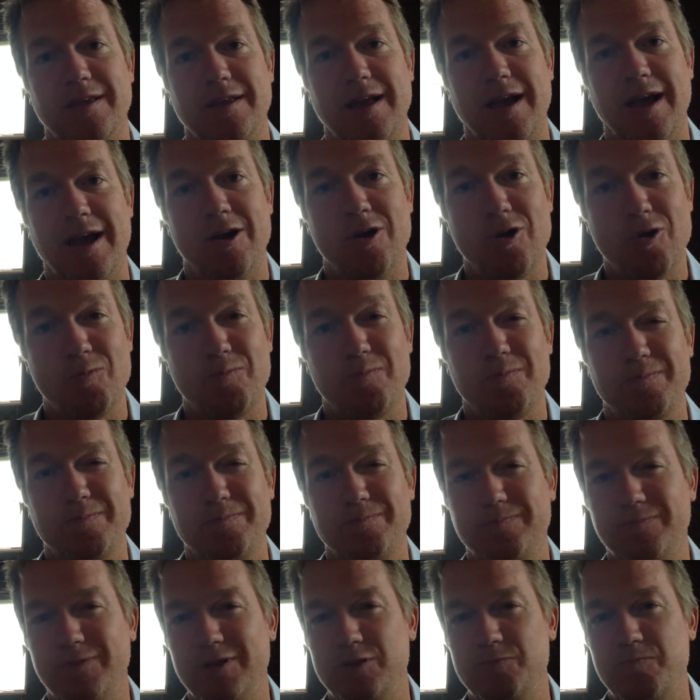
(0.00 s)
I hope
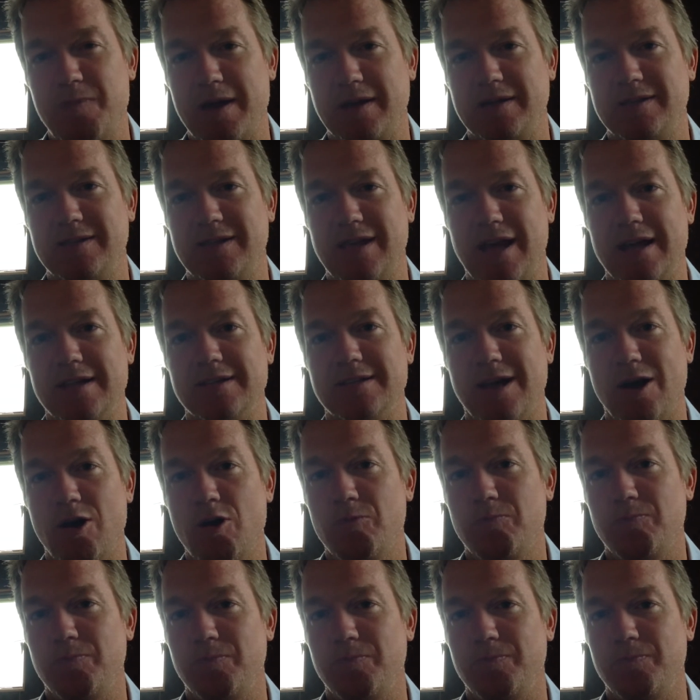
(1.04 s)
this makes sense. I
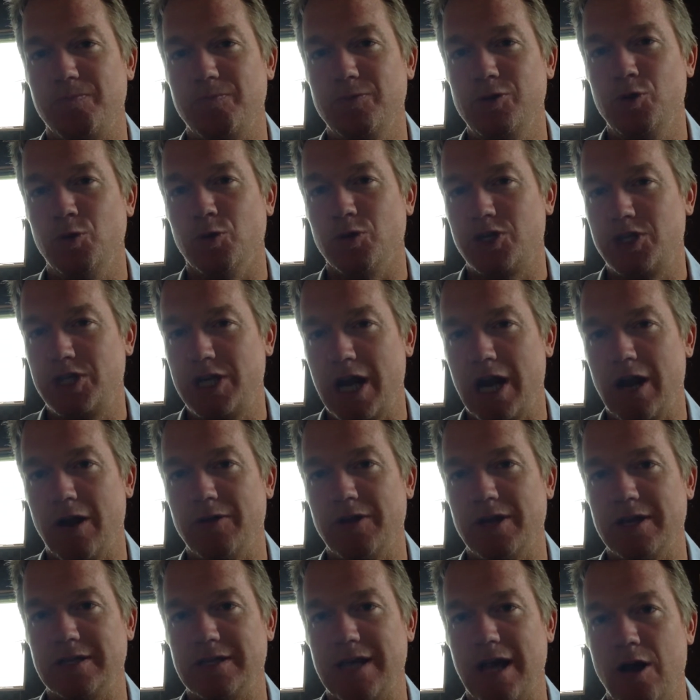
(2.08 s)
hope you will share
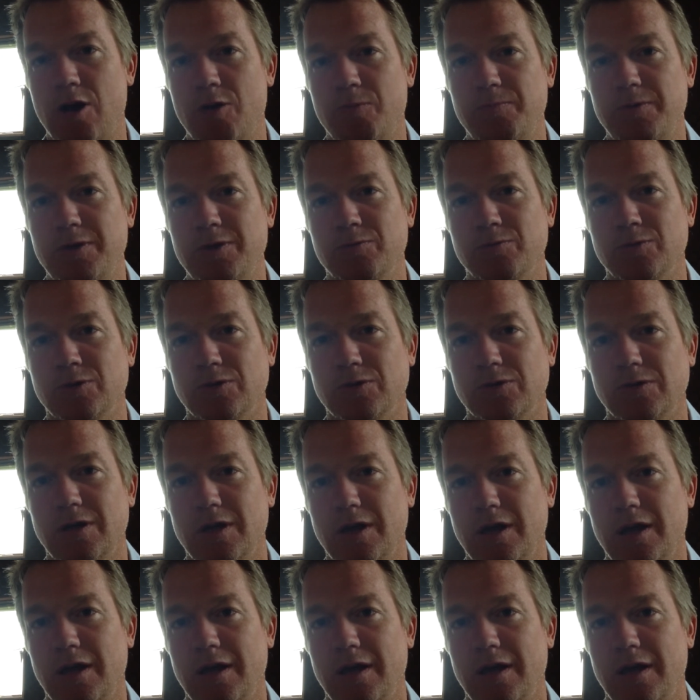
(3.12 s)
this. I hope you will,